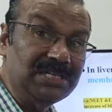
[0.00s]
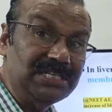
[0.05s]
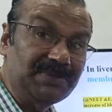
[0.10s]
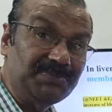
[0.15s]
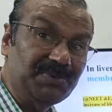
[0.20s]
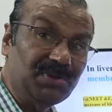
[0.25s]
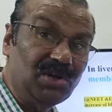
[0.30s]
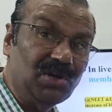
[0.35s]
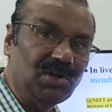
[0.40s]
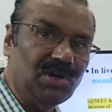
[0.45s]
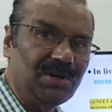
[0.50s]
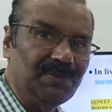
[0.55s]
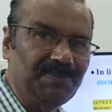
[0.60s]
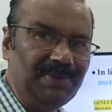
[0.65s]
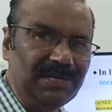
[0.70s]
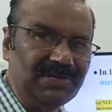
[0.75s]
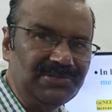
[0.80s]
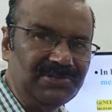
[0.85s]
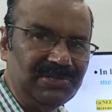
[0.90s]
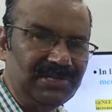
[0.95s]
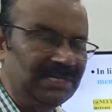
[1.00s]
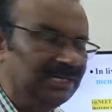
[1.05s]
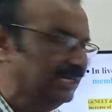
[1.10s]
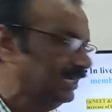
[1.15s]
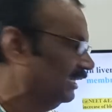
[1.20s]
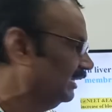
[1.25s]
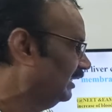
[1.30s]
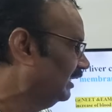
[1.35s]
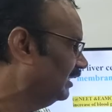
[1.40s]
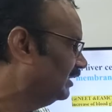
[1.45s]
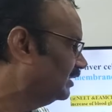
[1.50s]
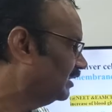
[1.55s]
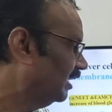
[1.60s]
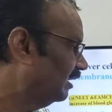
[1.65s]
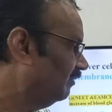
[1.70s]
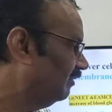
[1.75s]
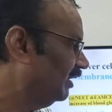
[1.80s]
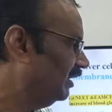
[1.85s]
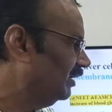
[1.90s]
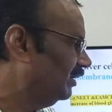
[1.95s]
receptor complex, it is
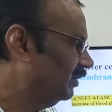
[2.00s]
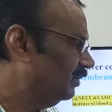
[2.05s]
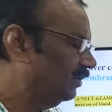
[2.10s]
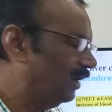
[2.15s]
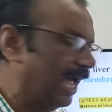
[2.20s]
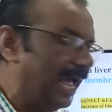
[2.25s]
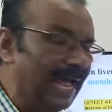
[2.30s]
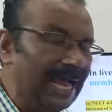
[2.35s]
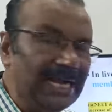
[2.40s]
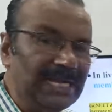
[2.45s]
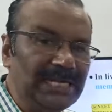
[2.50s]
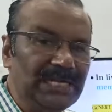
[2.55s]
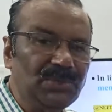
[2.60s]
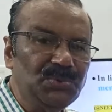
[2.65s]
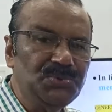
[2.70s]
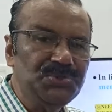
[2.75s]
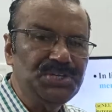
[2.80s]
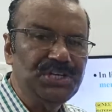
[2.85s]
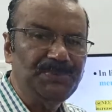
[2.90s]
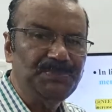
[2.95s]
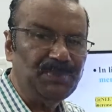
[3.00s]
converted into active G